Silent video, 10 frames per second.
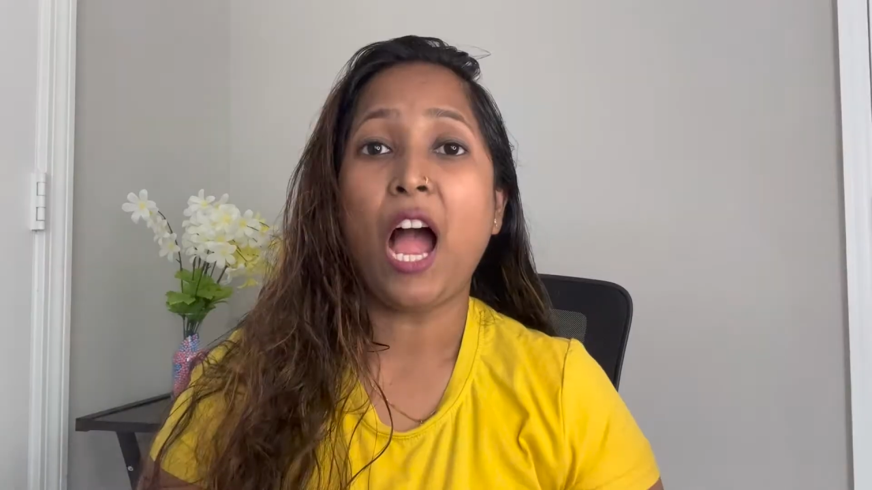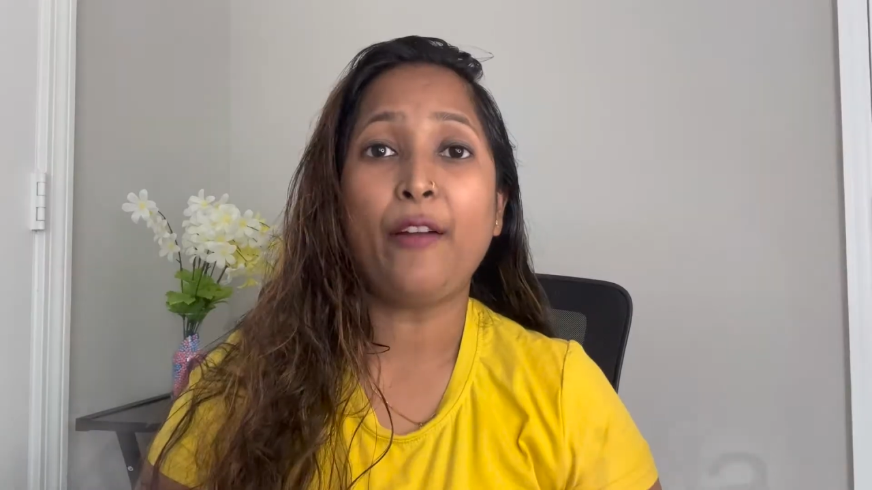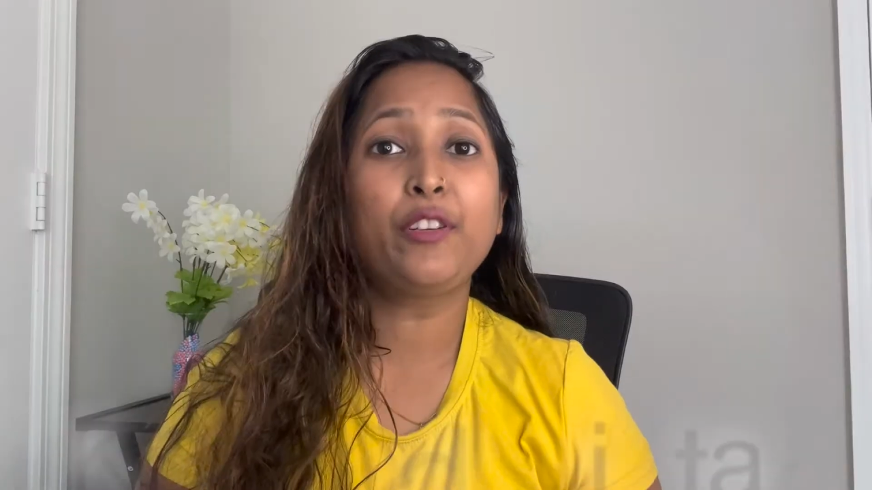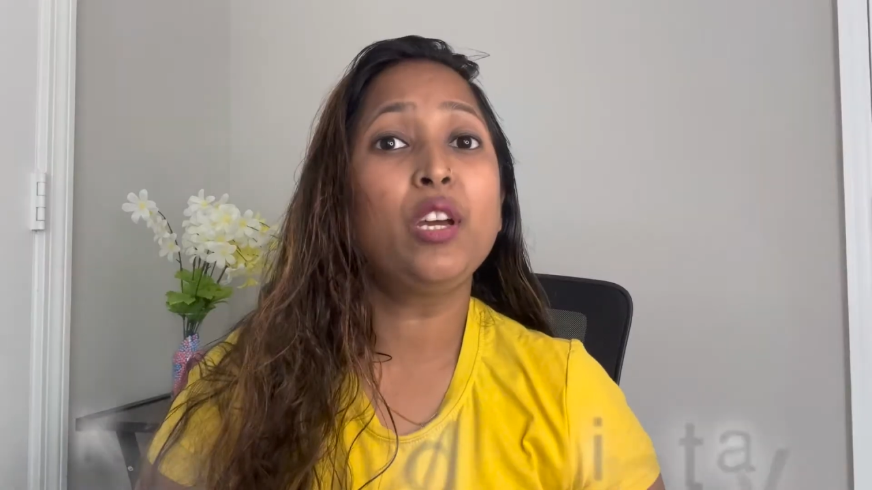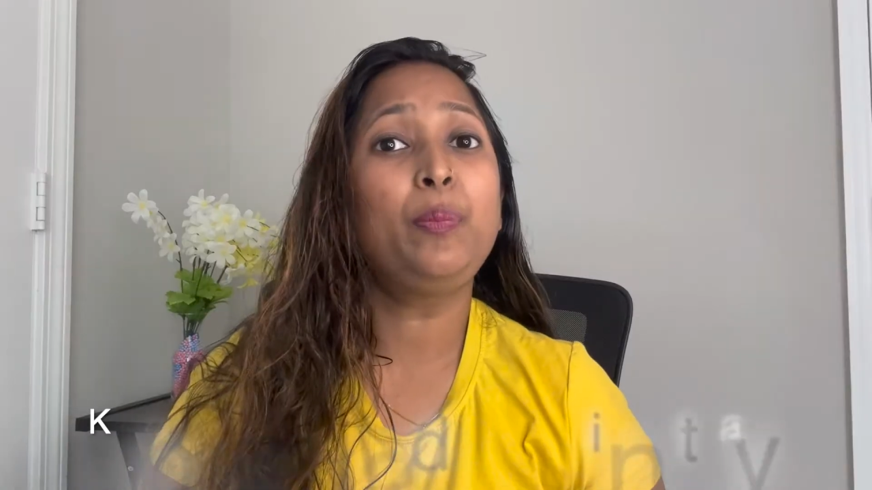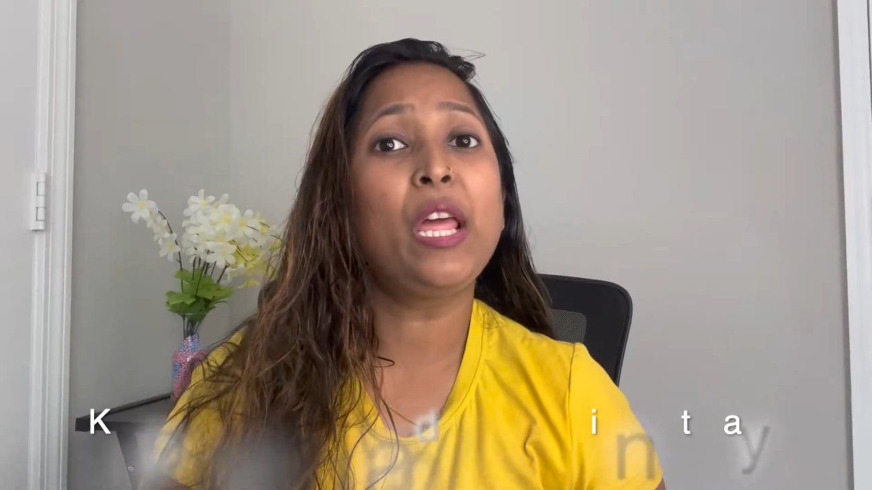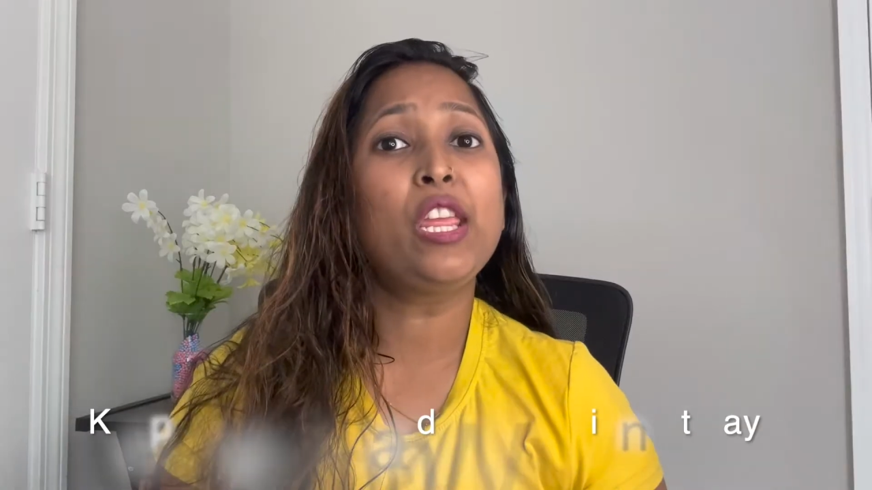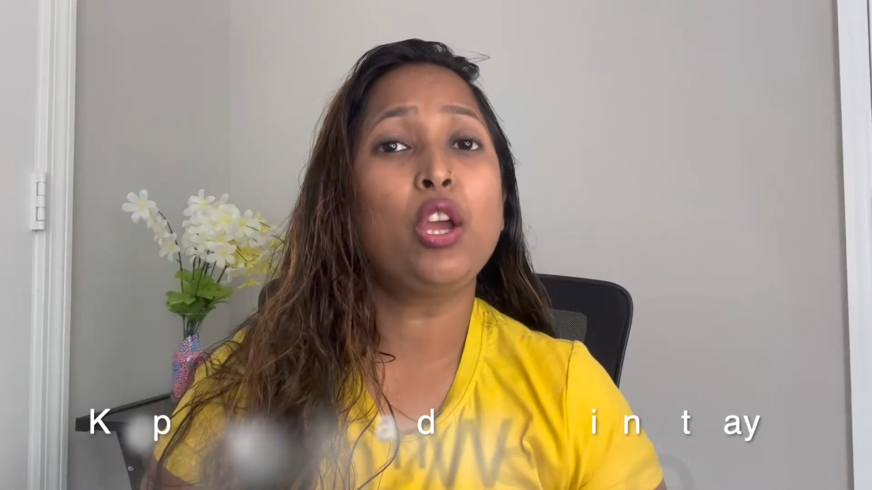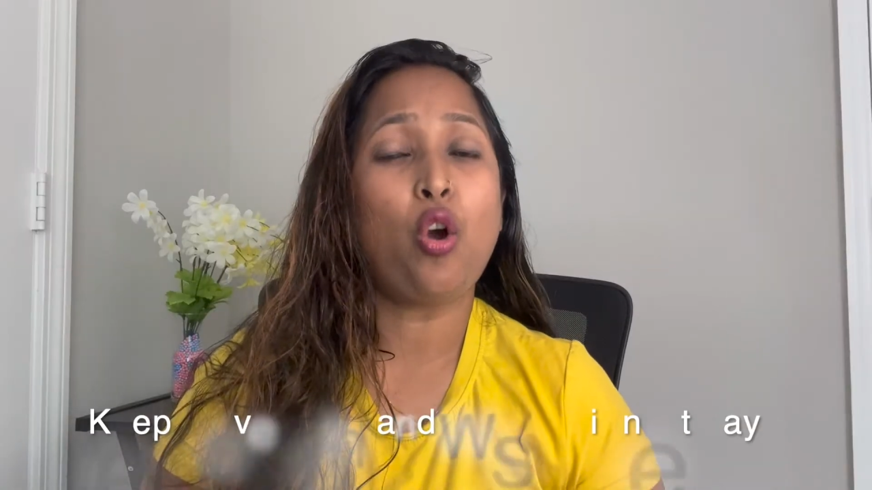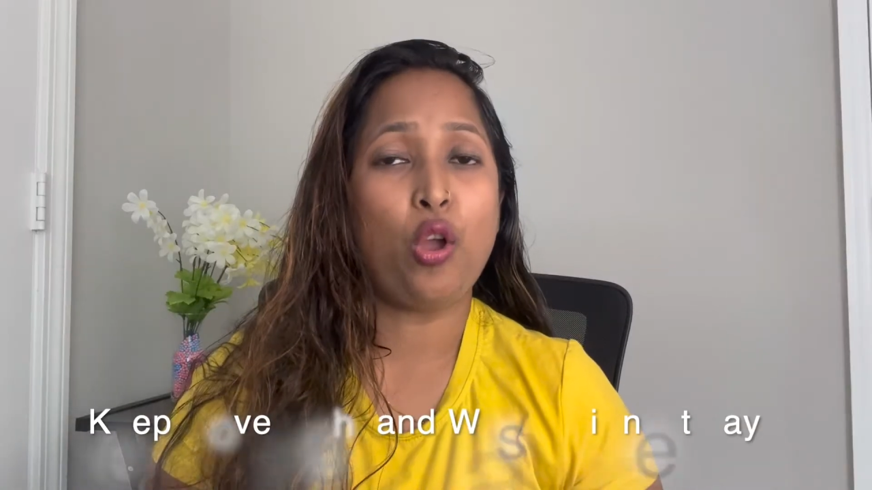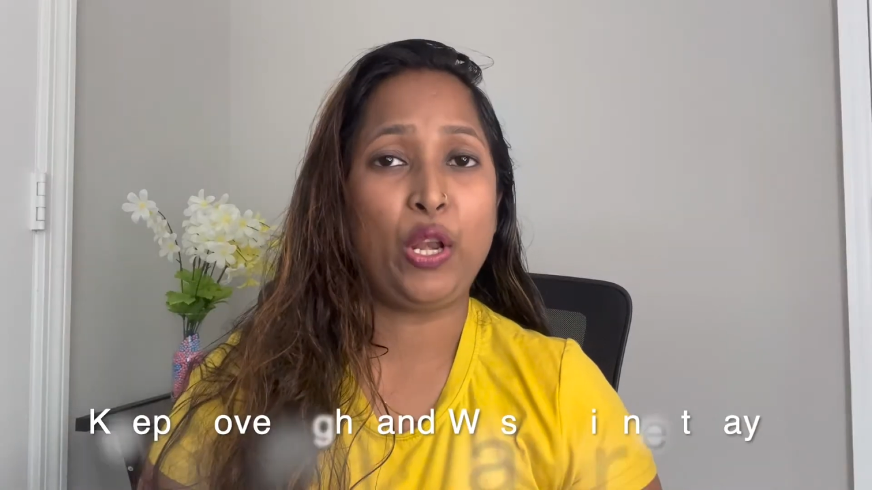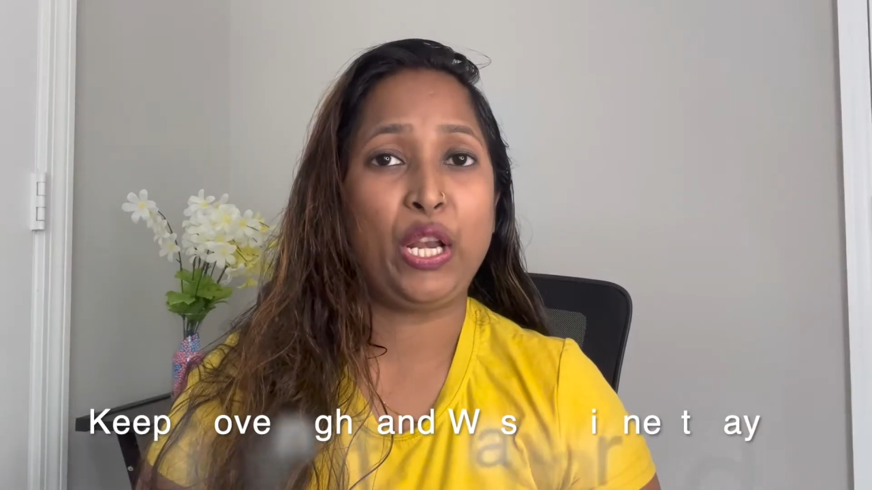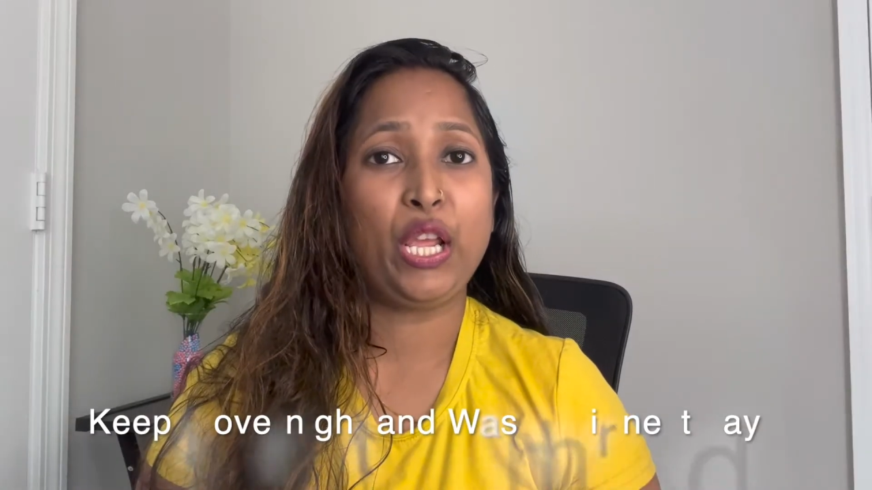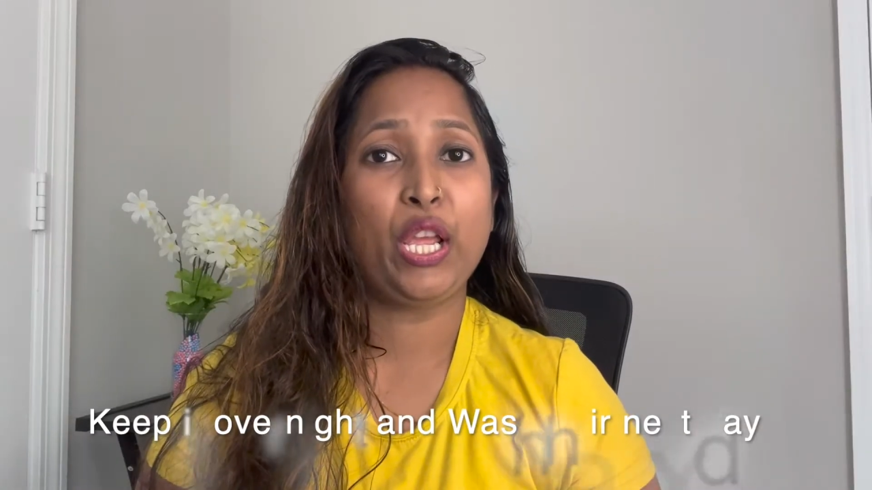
After applying oil,